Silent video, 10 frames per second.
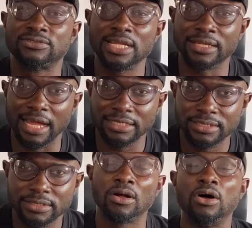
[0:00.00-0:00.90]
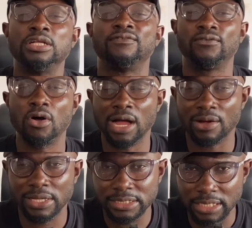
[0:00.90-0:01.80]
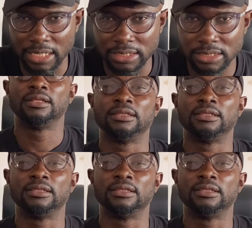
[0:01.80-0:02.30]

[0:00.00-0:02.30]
trend lines on the 4 hours chart.